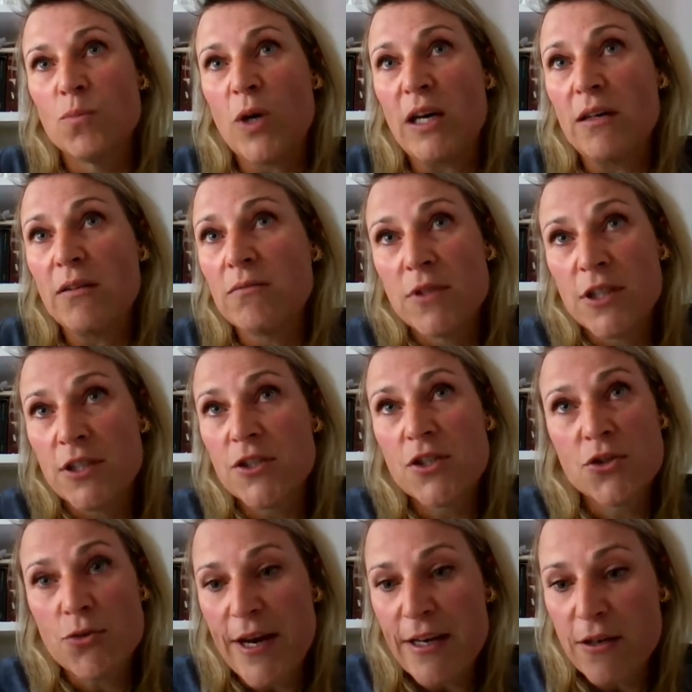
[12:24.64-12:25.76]
well,
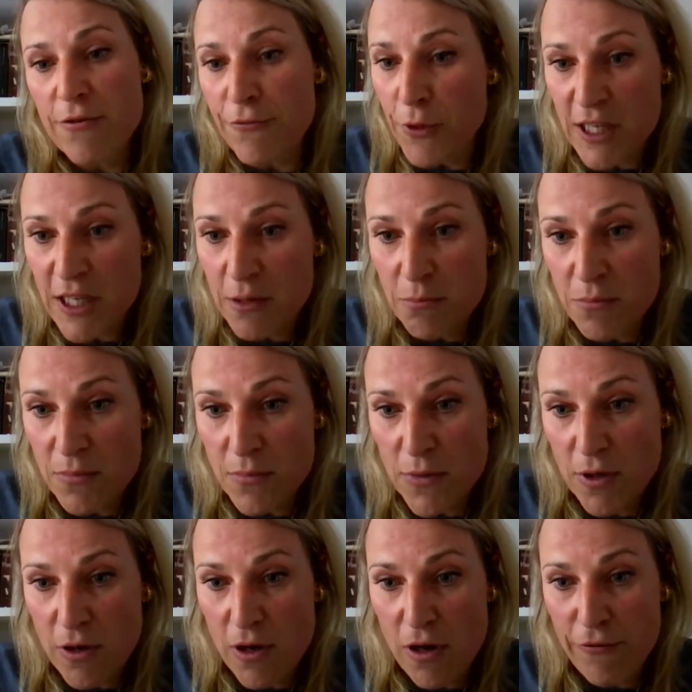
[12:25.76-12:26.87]
constrain the freedom
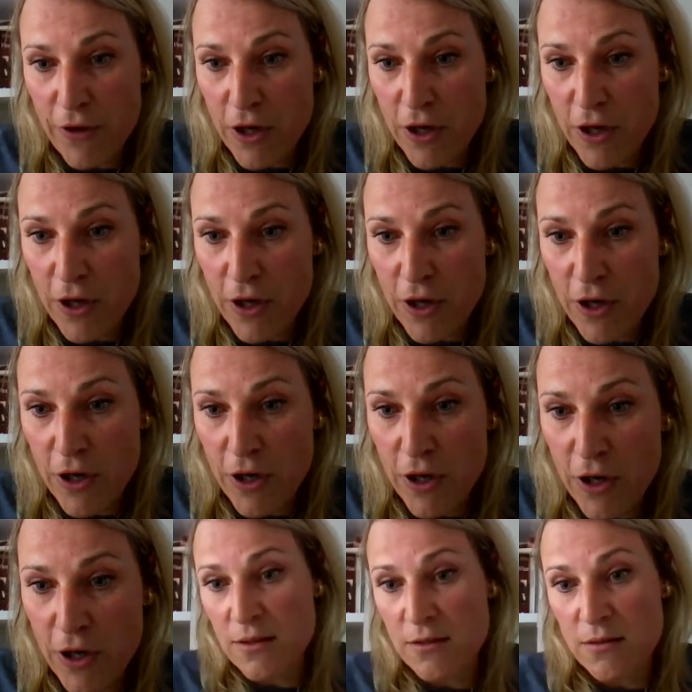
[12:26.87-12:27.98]
of others
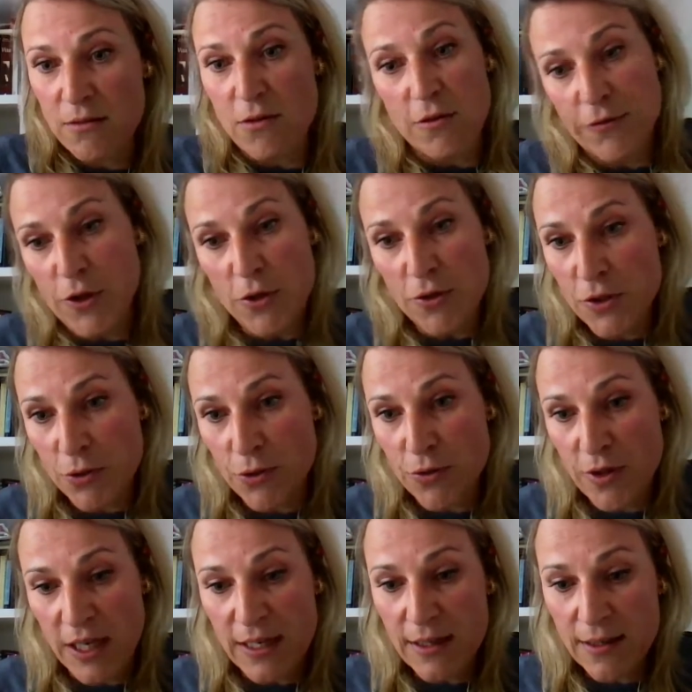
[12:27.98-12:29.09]
and of those
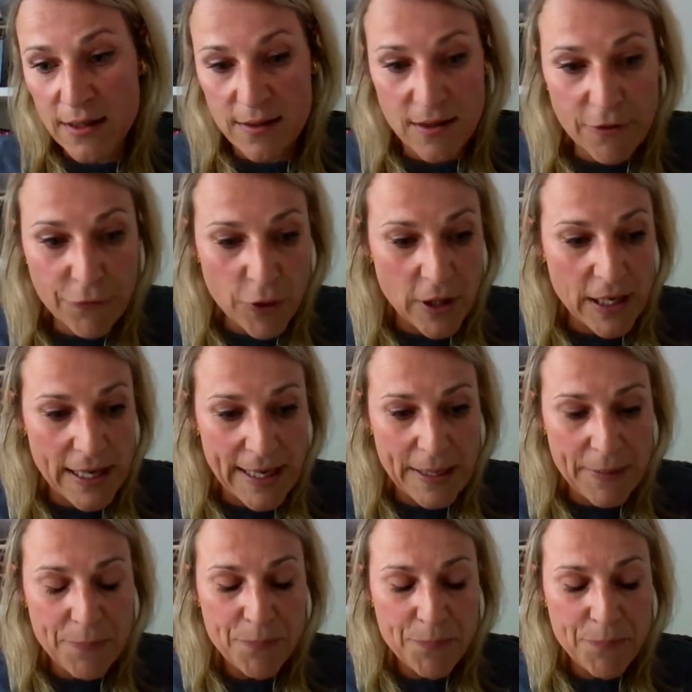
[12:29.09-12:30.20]
who think
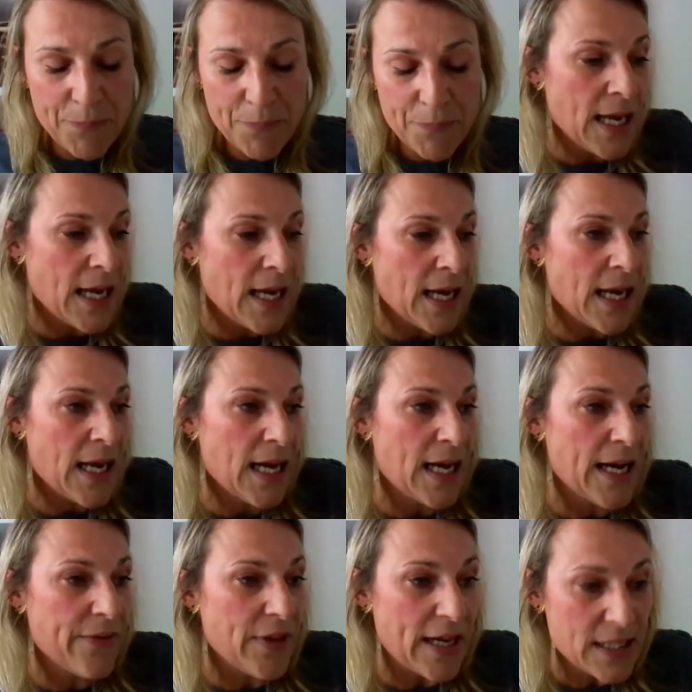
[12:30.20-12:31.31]
differently.
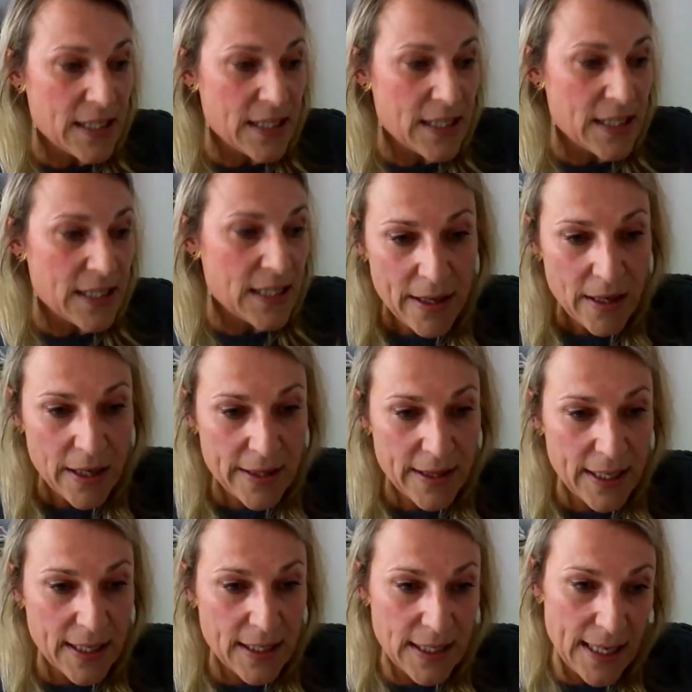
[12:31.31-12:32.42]
And that's why I
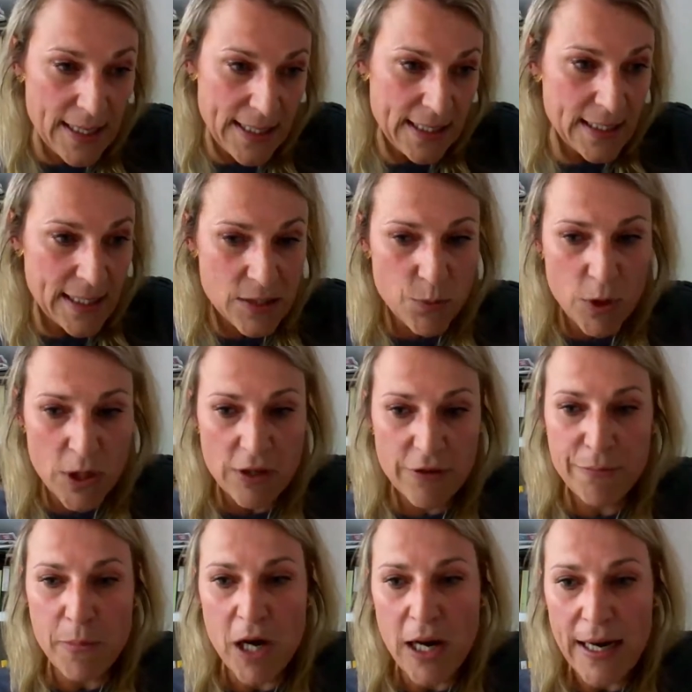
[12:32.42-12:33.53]
think, that, and that's one of
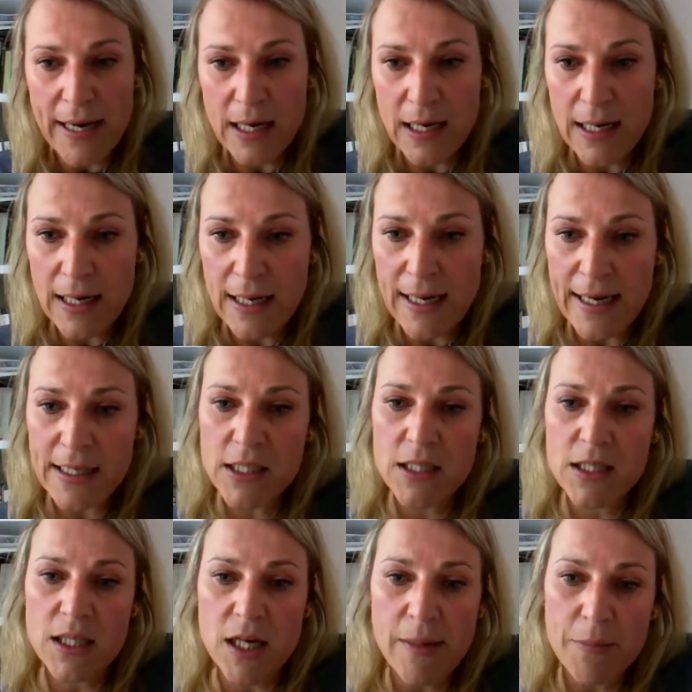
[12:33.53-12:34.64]
my uh, actions
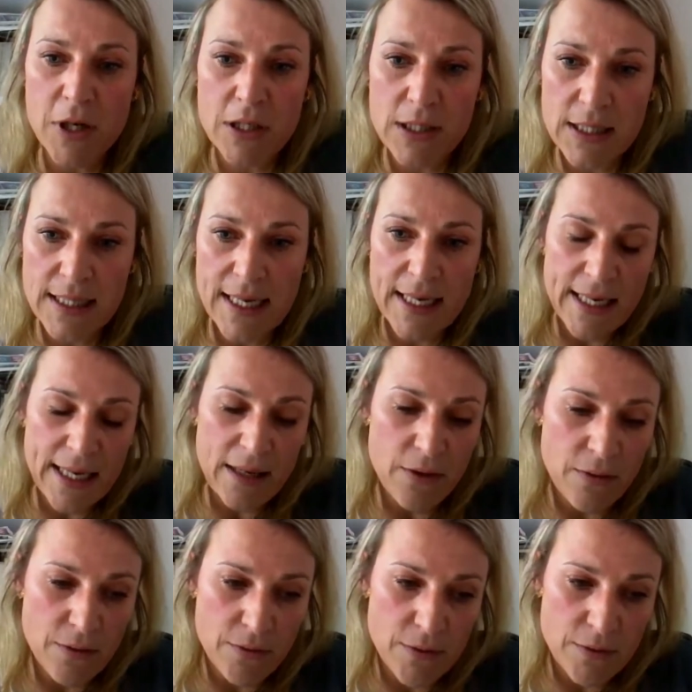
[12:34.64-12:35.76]
I am undertaking
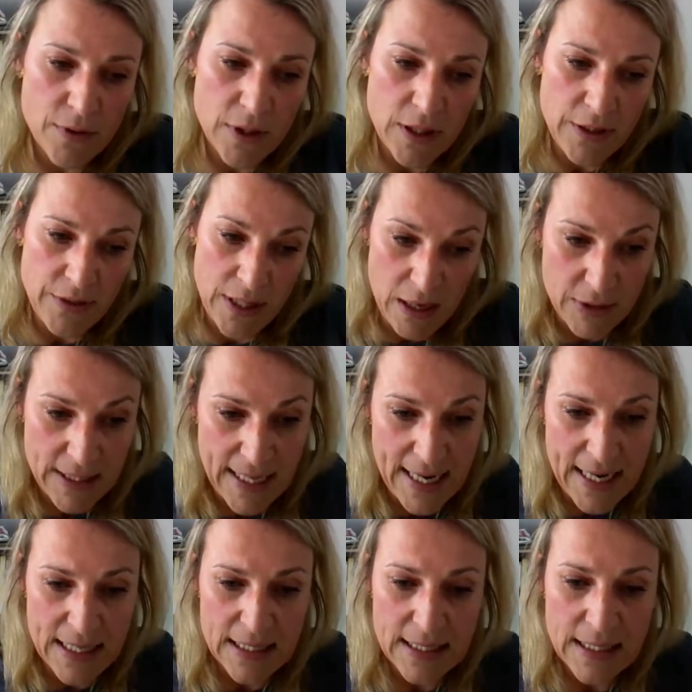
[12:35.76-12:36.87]
uh,
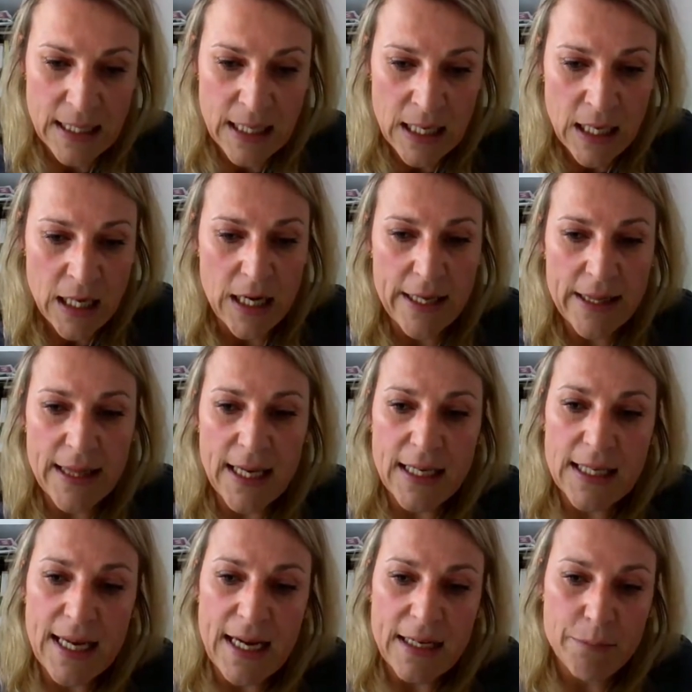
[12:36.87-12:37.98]
nowadays. I think
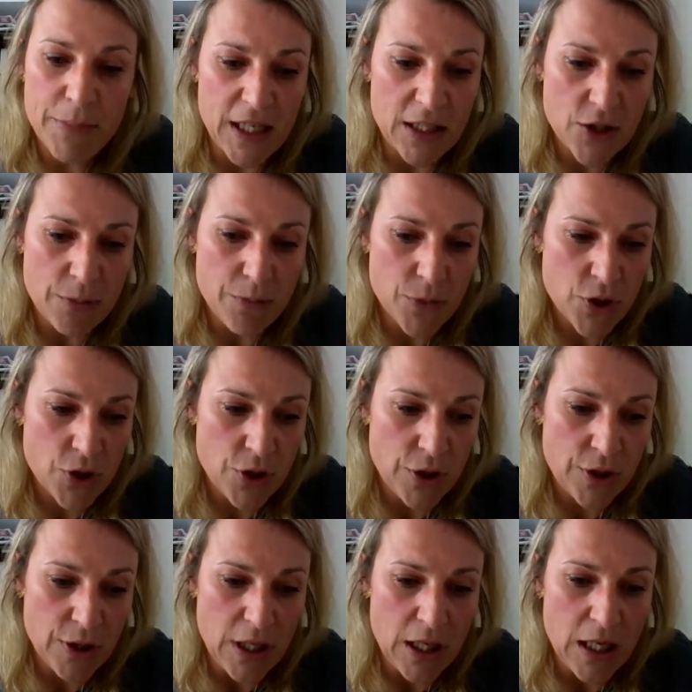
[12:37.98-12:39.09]
that Belgium should
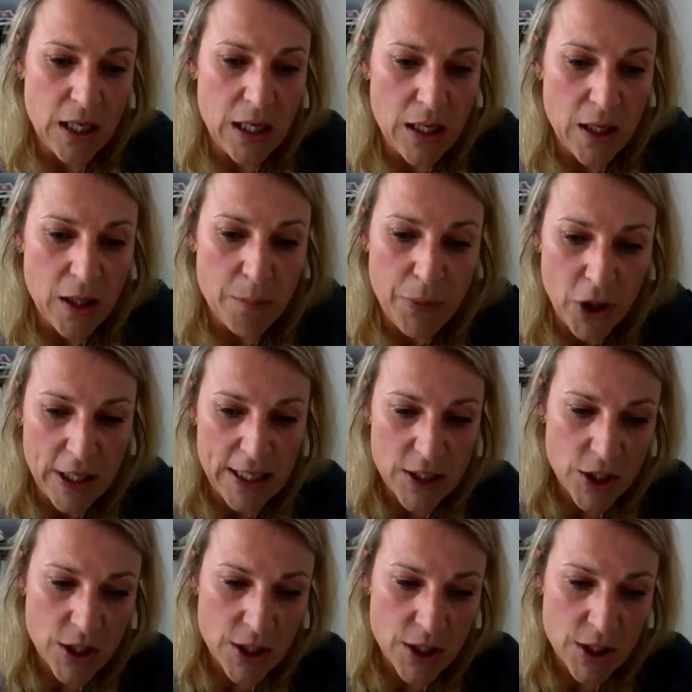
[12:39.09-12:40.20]
uh,
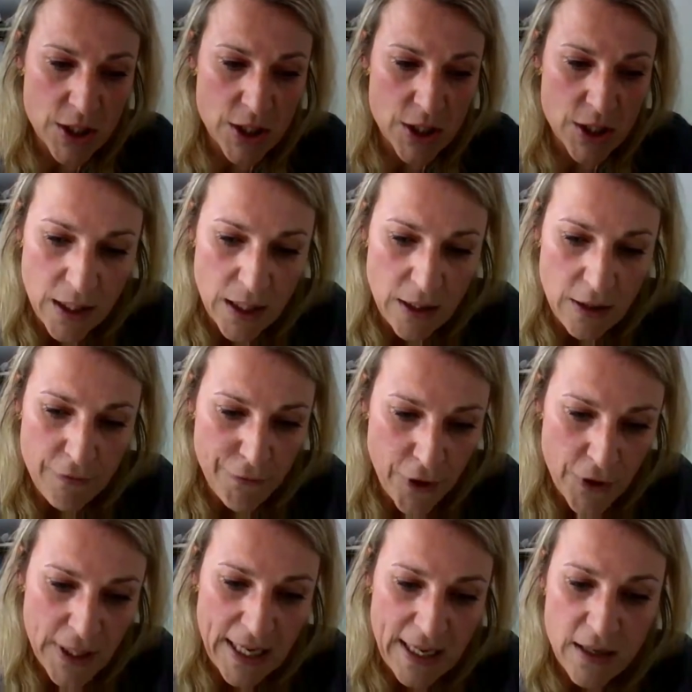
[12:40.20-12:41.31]
abolish the
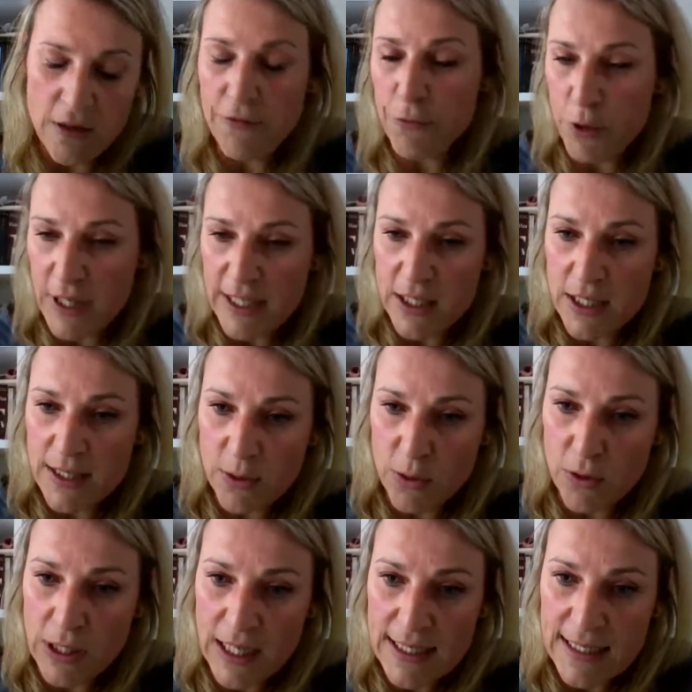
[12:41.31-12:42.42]
funding of religious
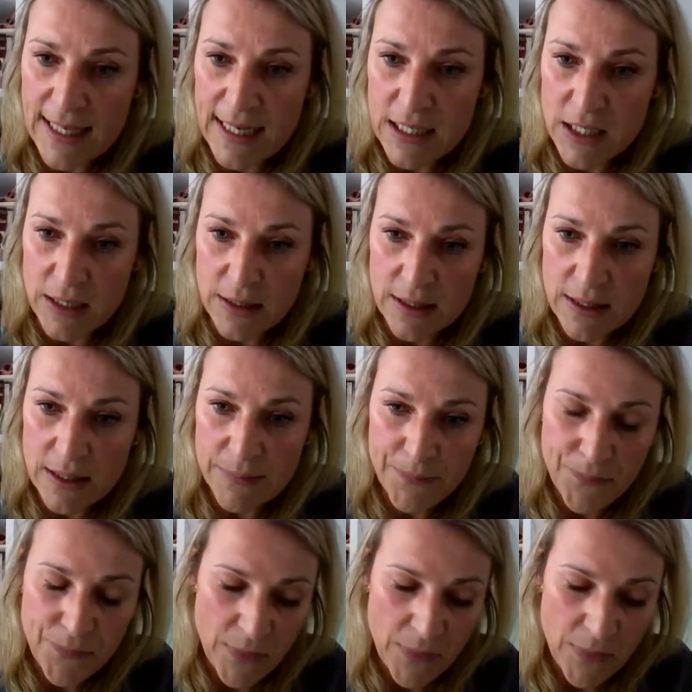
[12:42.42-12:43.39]
organizations.